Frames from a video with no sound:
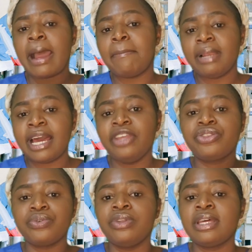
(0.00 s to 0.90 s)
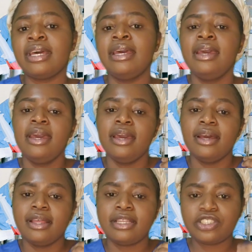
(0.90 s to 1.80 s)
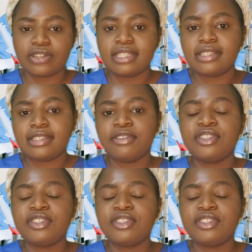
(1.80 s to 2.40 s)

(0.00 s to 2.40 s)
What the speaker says: apply through the trust itself.